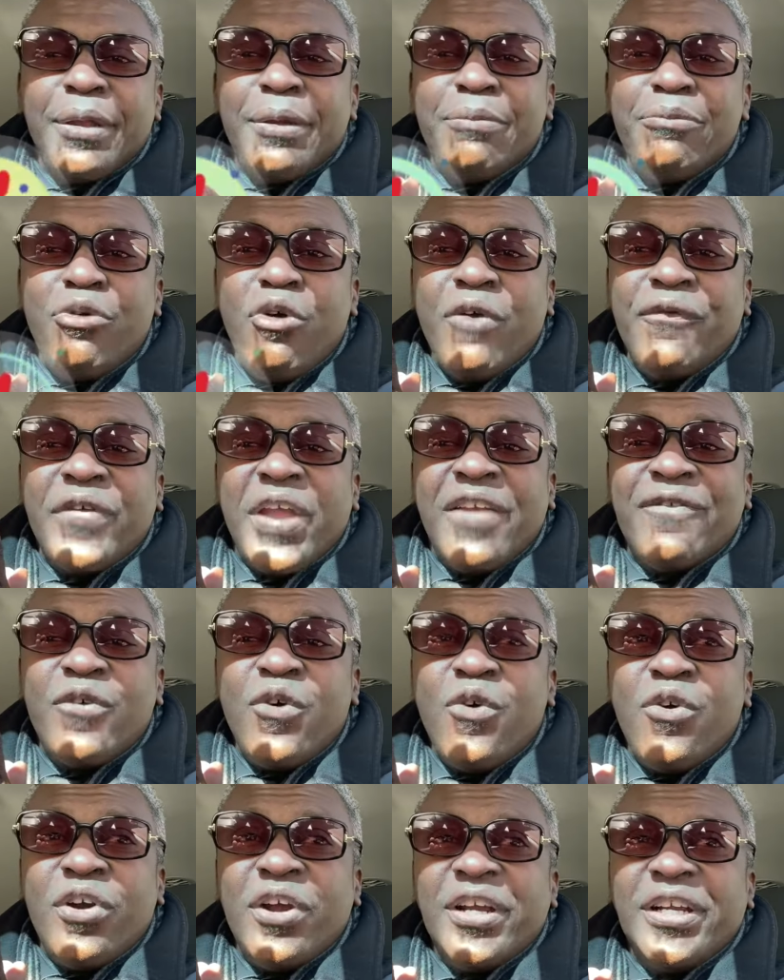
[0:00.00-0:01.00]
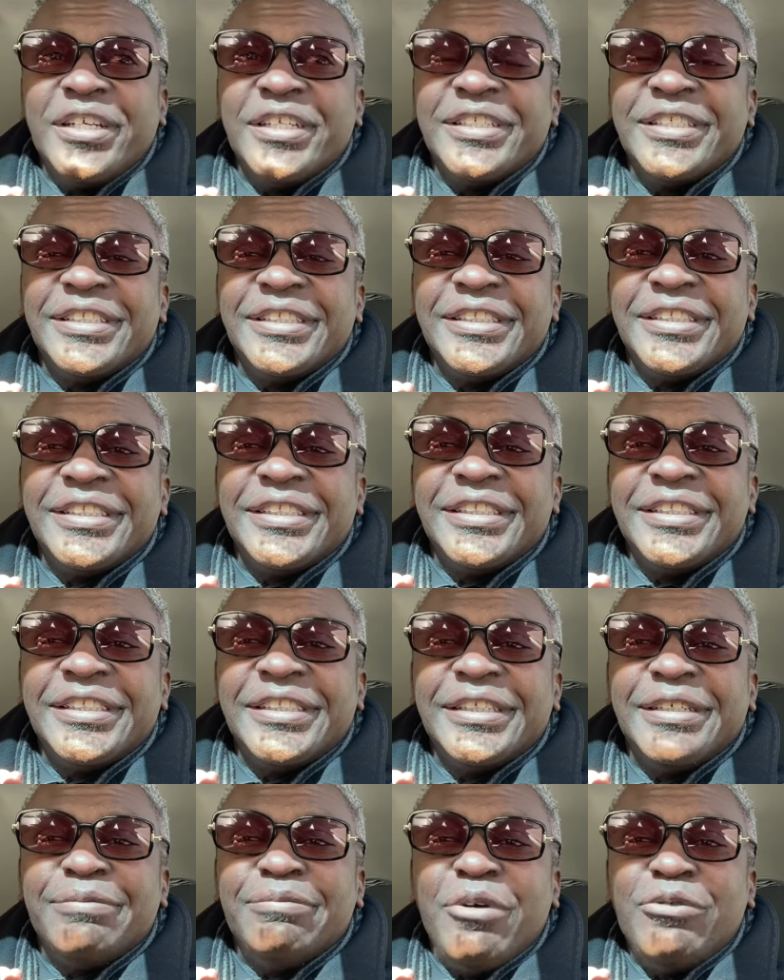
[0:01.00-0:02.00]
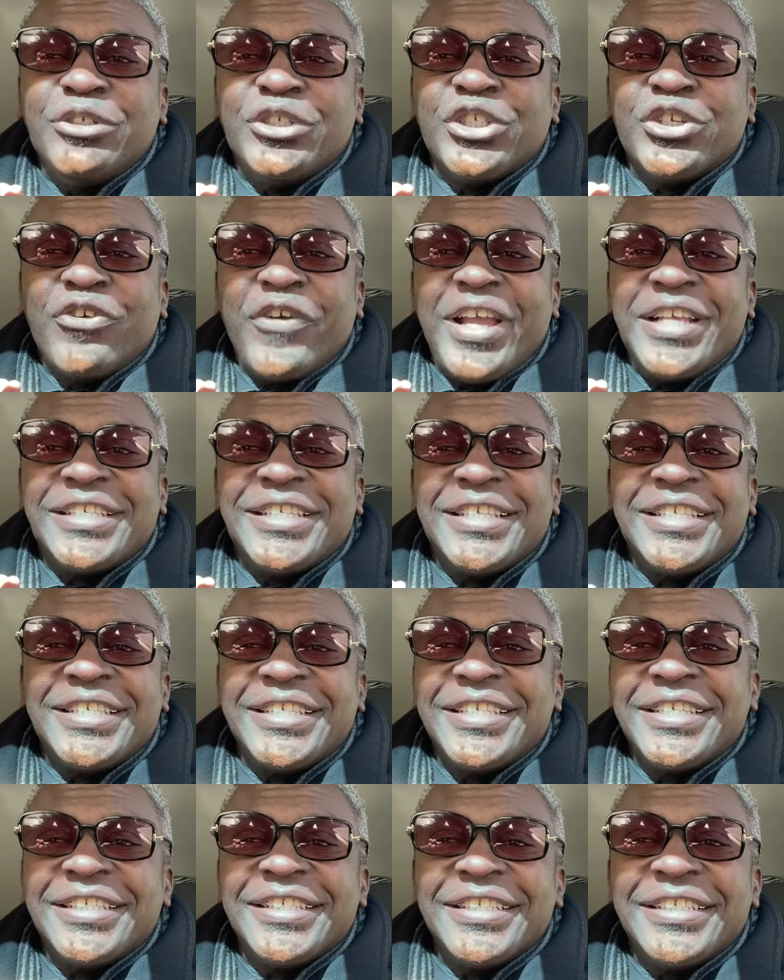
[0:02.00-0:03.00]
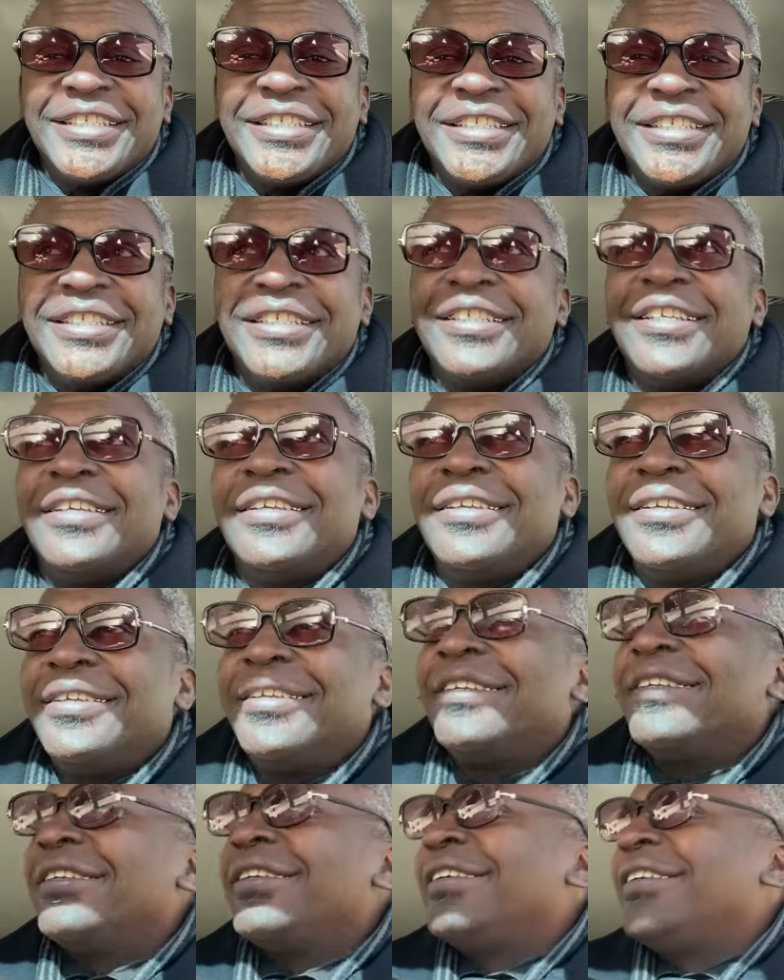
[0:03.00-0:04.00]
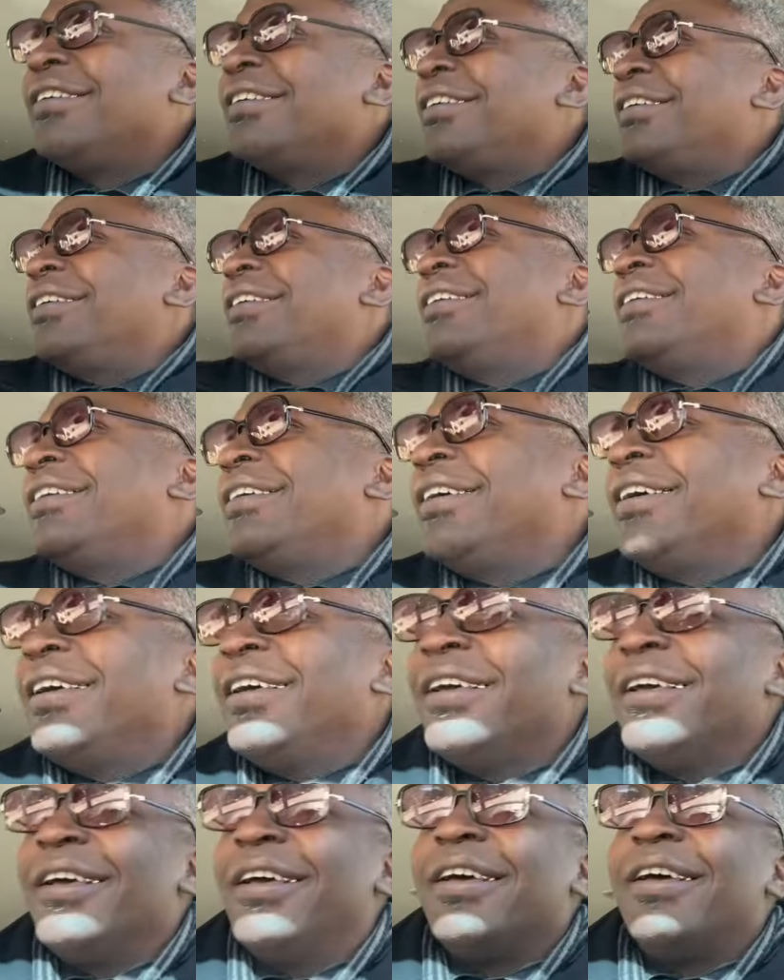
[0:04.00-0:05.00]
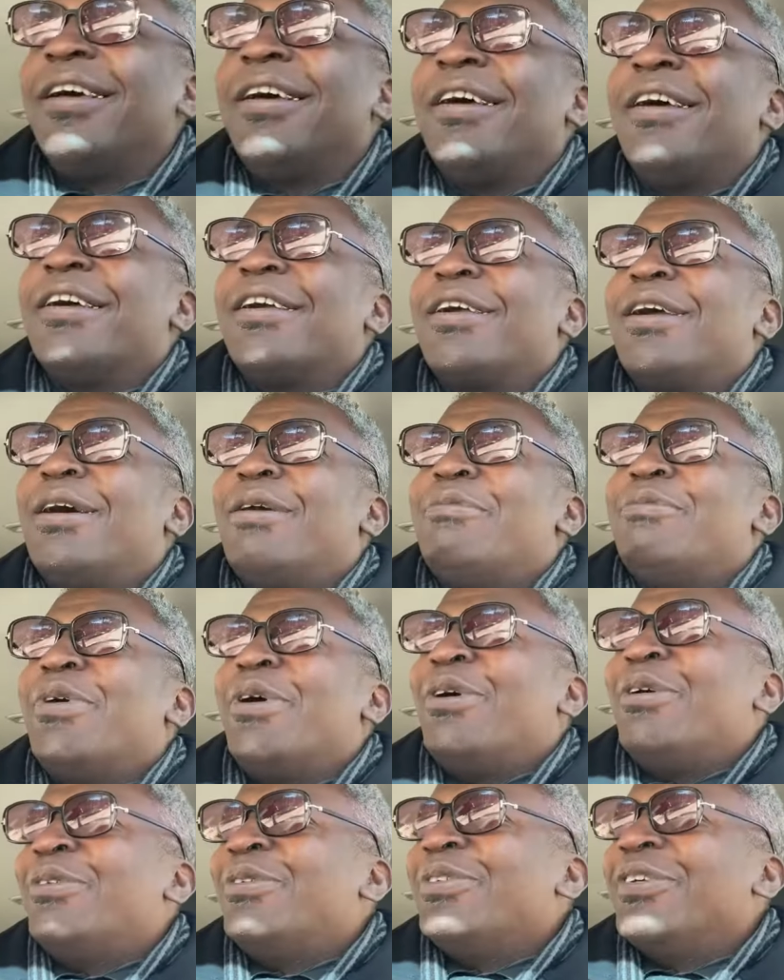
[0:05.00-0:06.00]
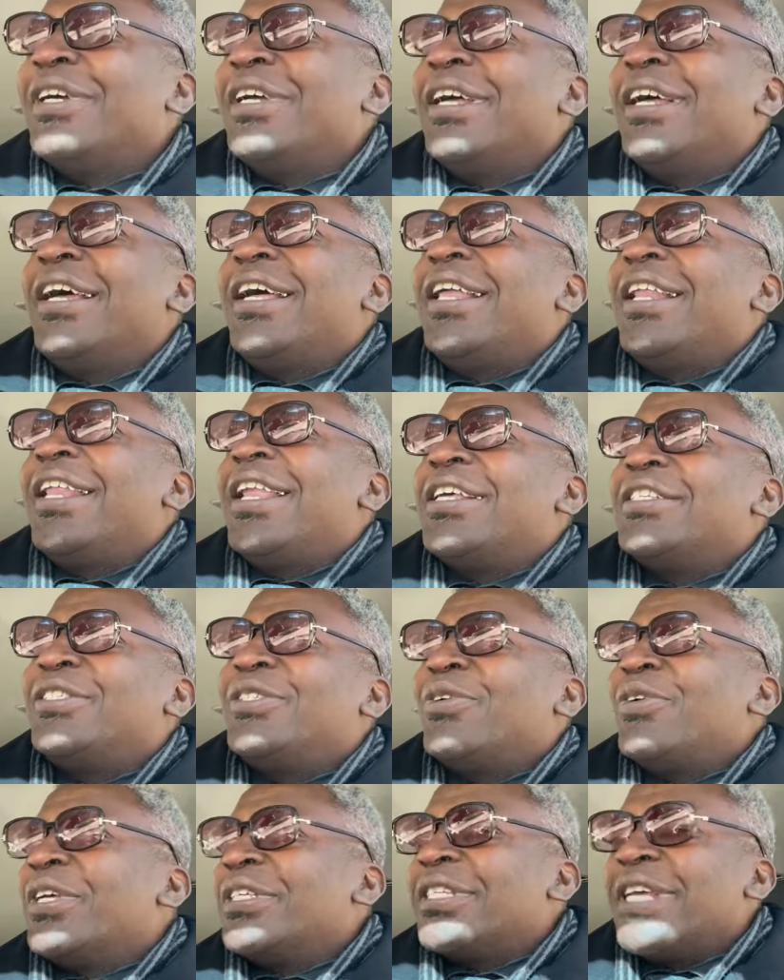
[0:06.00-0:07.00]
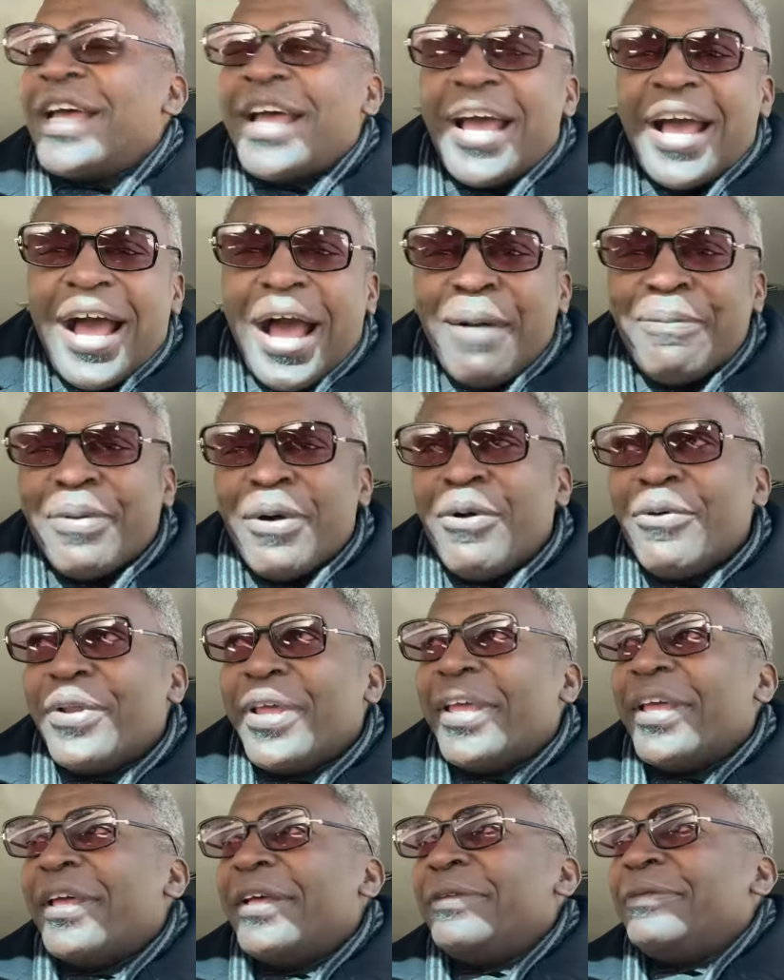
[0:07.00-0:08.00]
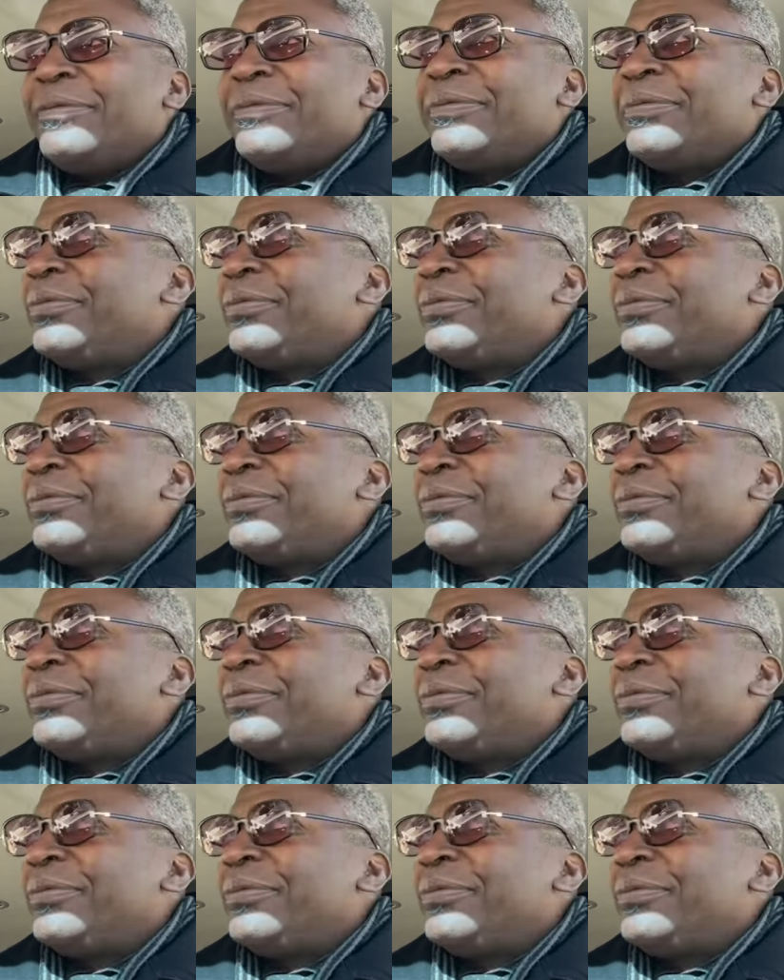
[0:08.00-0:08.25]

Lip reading: Por favor. Muchas gracias. Come on. Let's do this. Hop on in.